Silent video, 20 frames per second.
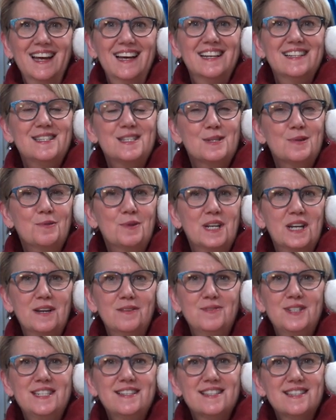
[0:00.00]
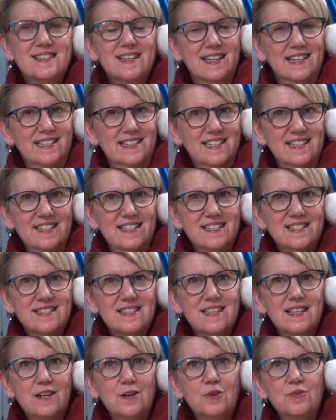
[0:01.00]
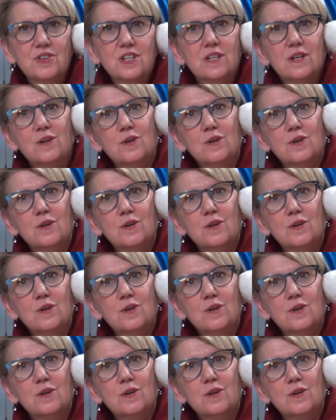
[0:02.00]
And so what I've decided is that over the